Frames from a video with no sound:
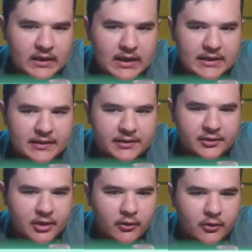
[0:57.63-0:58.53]
and
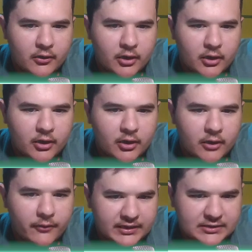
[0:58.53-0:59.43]
then, go into
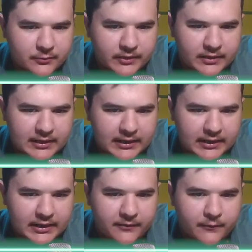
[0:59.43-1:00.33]
this with like
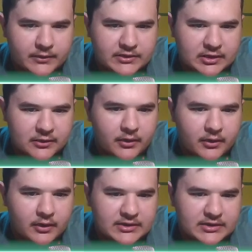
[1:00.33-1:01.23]
e4 and so
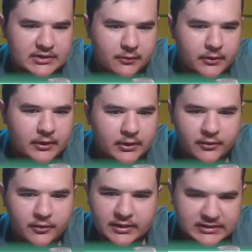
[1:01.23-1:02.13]
on. You can
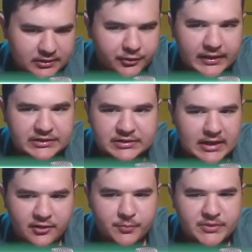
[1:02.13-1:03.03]
still do this,
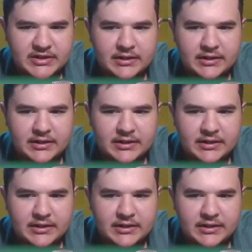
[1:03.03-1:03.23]
100%.